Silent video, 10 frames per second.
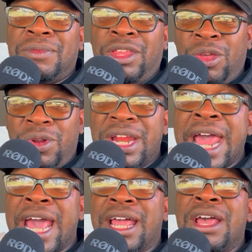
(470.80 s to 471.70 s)
You didn't
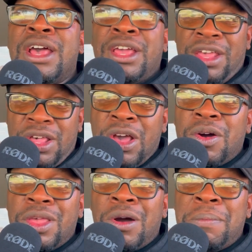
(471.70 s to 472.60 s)
have
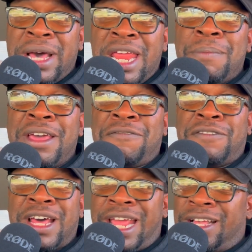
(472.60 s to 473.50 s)
your money been
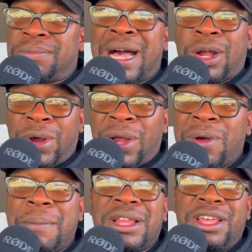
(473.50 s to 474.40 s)
funny, as my great
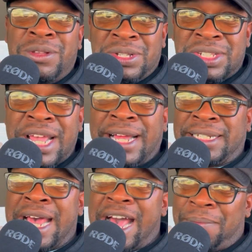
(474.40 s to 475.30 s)
grandmother used to say, a
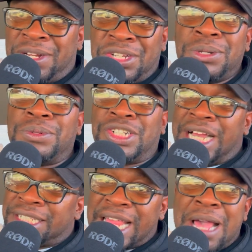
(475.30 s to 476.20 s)
time or two,
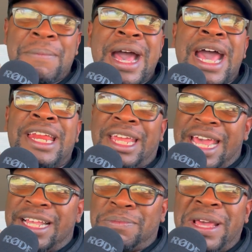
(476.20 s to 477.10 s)
just like mine
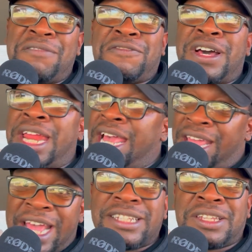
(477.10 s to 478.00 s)
has been funny,
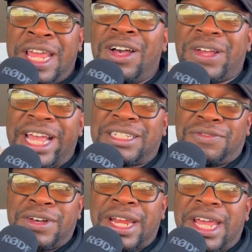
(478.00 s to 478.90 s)
and still gets
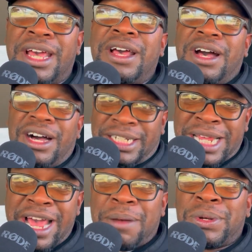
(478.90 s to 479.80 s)
funny a
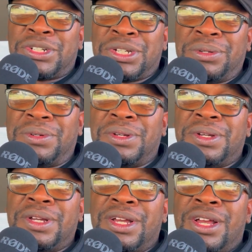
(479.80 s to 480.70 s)
time or two.
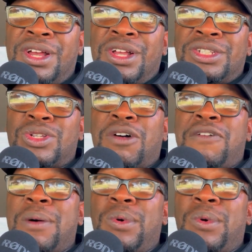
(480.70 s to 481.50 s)
So if I